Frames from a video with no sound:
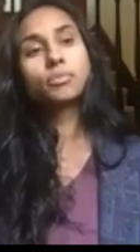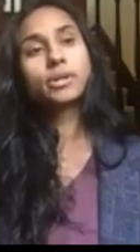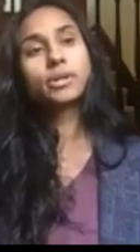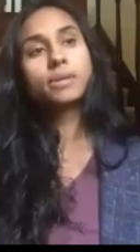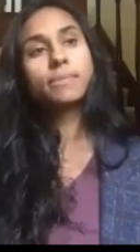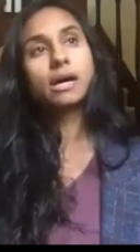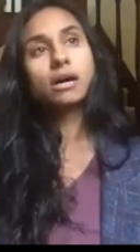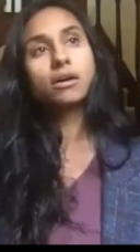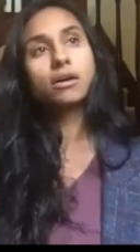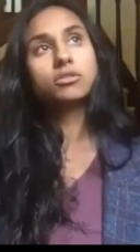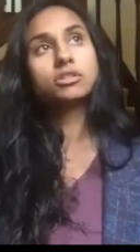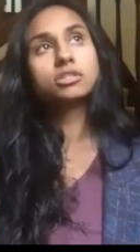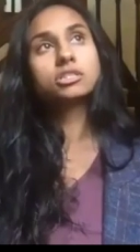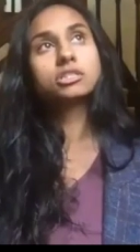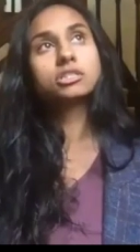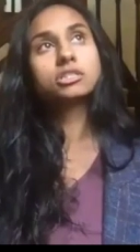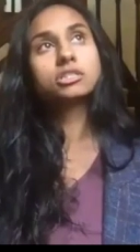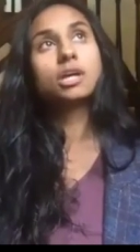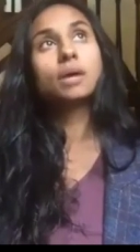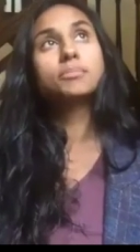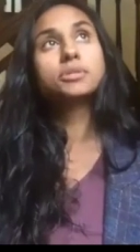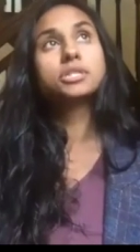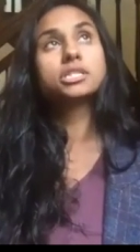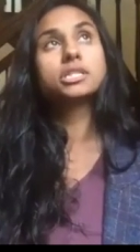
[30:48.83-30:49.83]
a little bit about
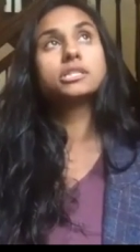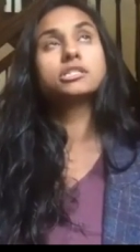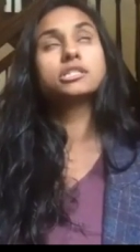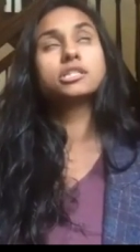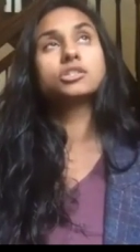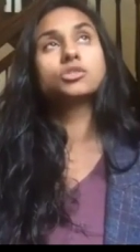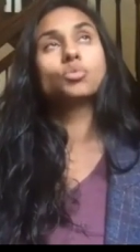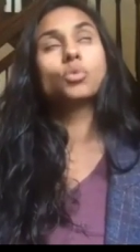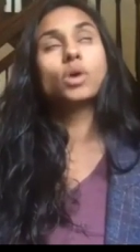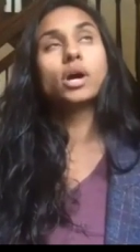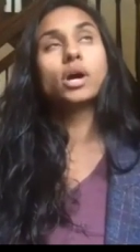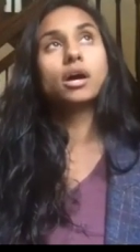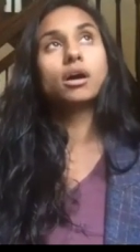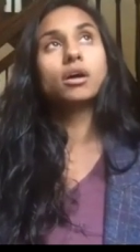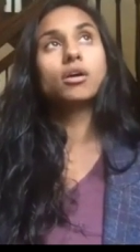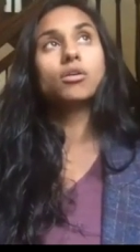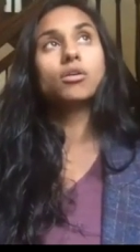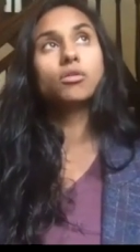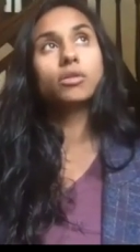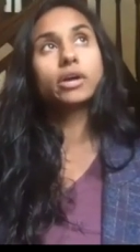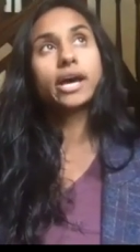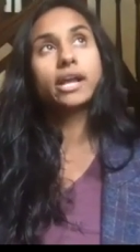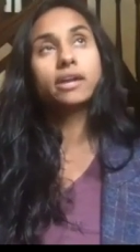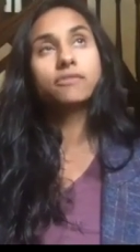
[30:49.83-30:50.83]
substance as
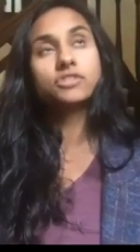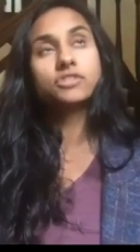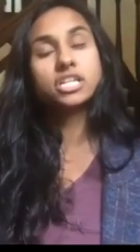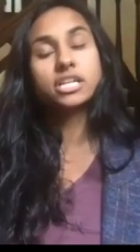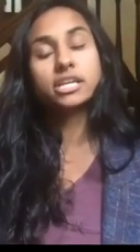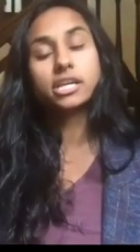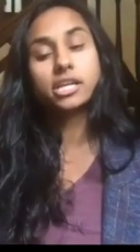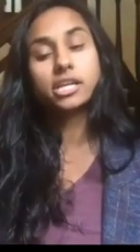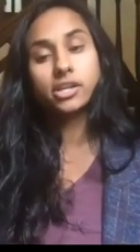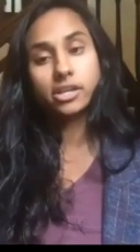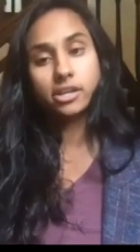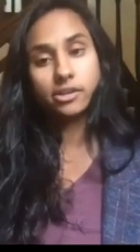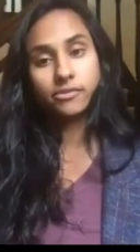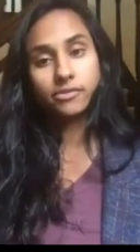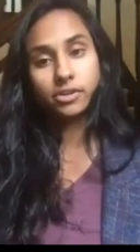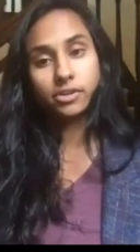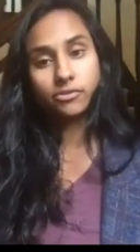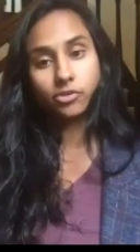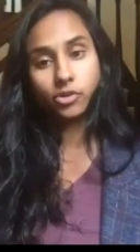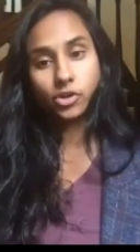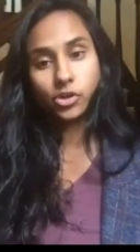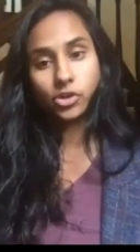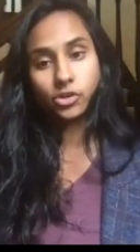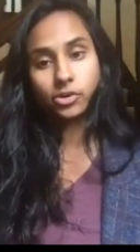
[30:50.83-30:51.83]
well, kind of digging
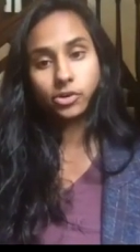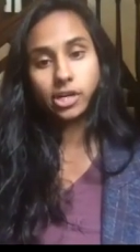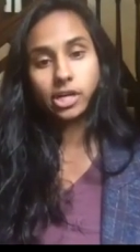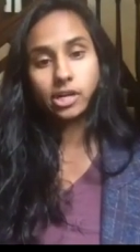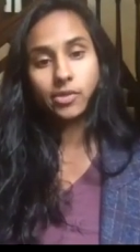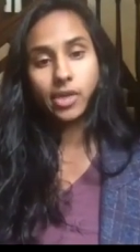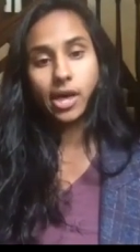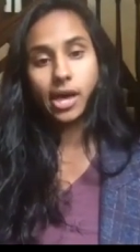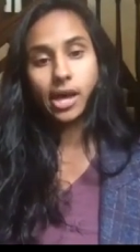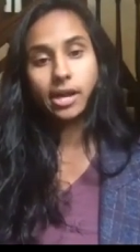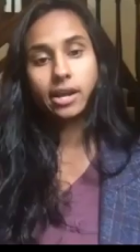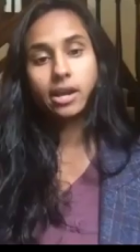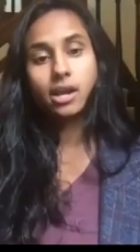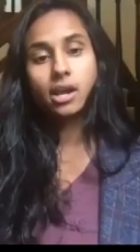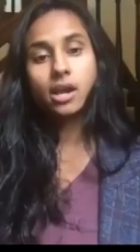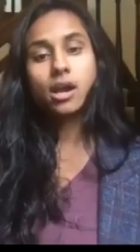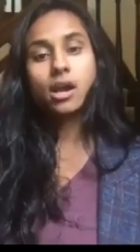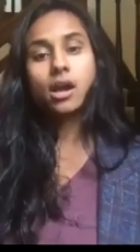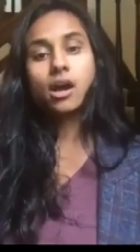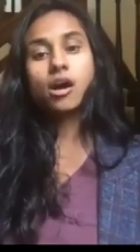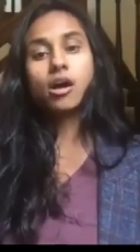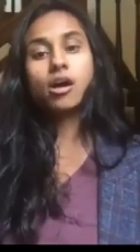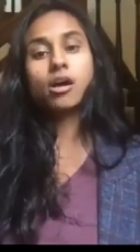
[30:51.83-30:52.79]
even further into that.